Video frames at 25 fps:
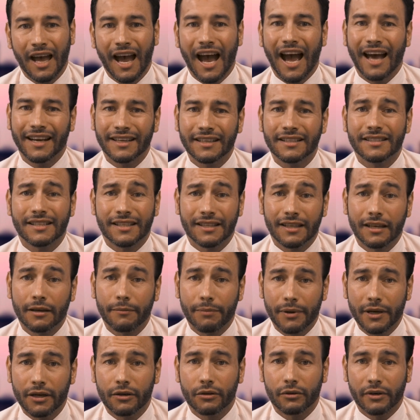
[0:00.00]
Adding to the
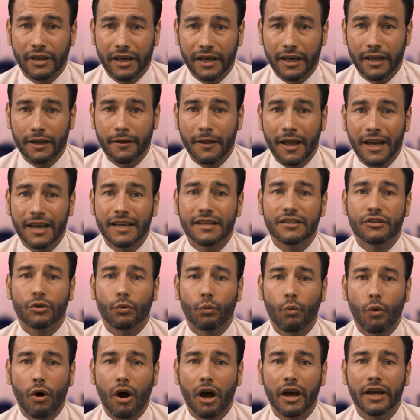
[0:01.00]
appeal here is the
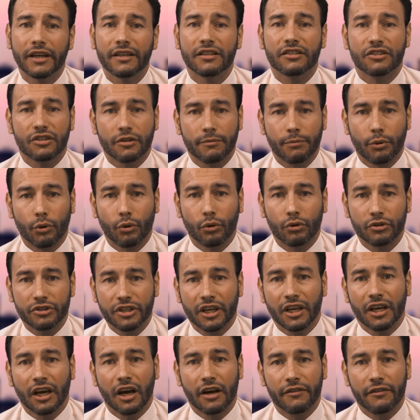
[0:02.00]
wide support